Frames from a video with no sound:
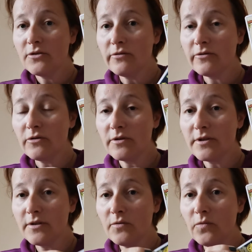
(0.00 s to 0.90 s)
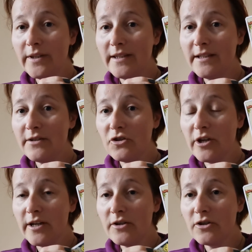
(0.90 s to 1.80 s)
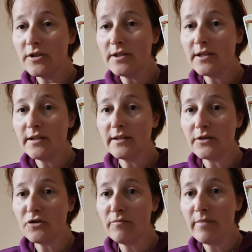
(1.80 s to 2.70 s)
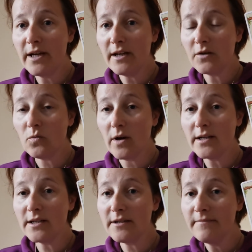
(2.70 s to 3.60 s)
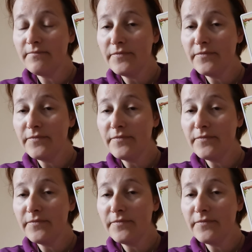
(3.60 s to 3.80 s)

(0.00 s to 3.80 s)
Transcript: so of course, with these changes that you may not want,